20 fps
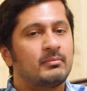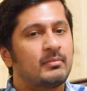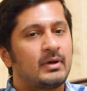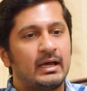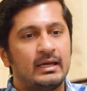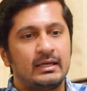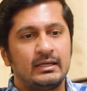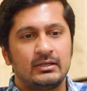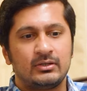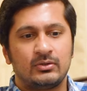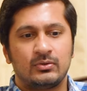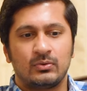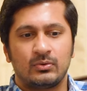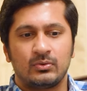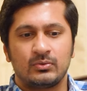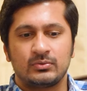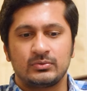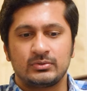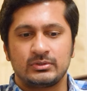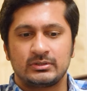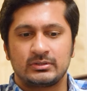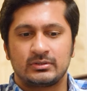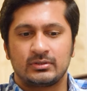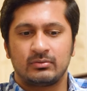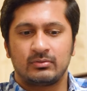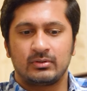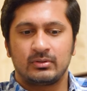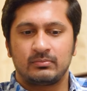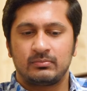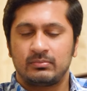My gurus
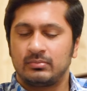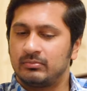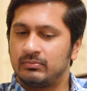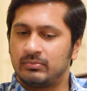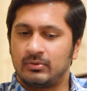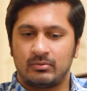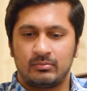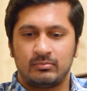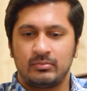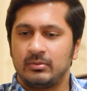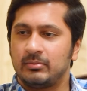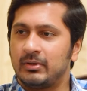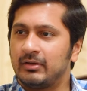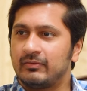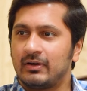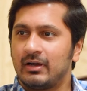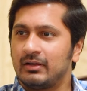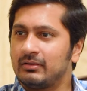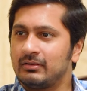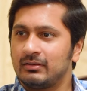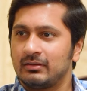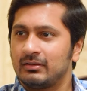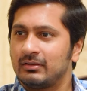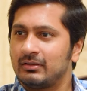were probably my father.